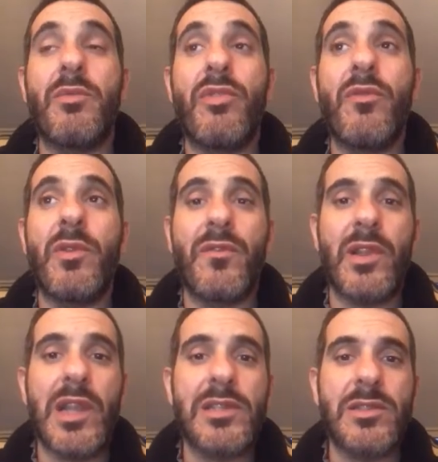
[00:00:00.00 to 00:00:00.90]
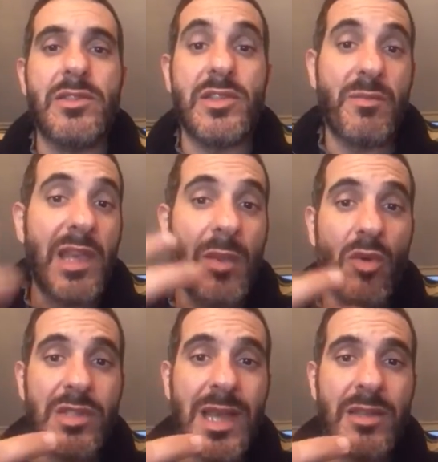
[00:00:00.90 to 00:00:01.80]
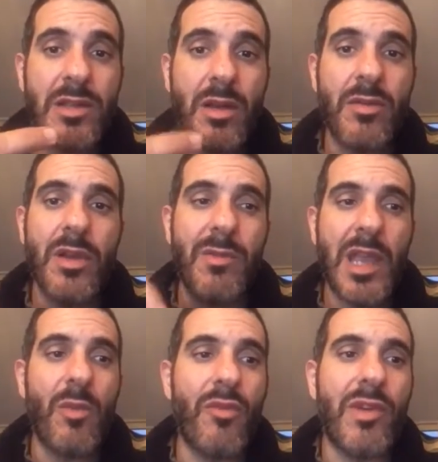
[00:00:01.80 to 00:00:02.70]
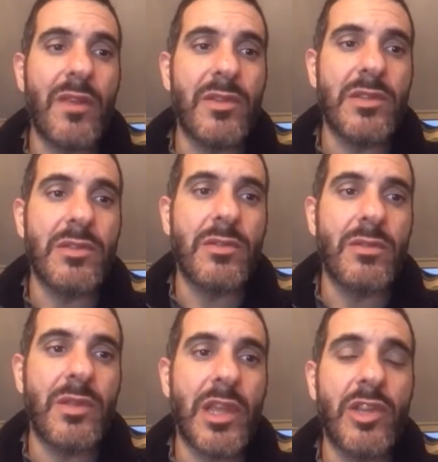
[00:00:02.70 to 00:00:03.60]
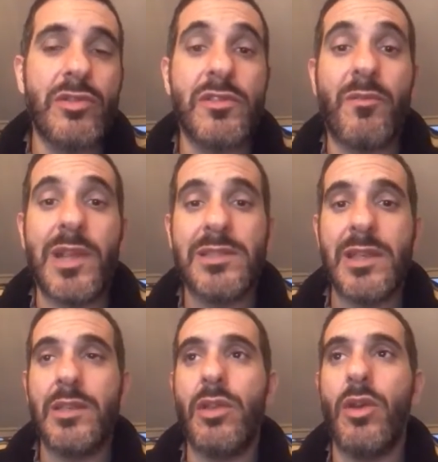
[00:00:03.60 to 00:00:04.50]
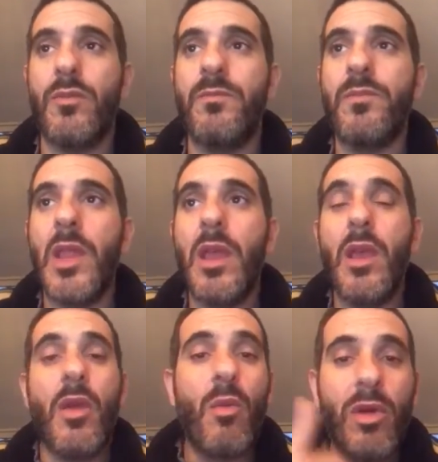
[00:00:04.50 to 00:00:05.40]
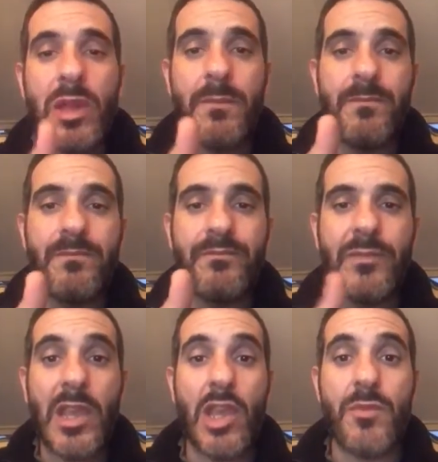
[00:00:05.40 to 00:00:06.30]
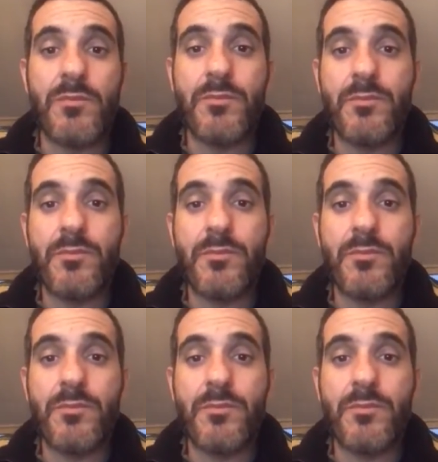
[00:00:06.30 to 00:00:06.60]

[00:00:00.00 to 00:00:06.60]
an improvement for the lesson. Just make it more tactile, make it more relevant to their use of plastic in the home. Well done. Thank you.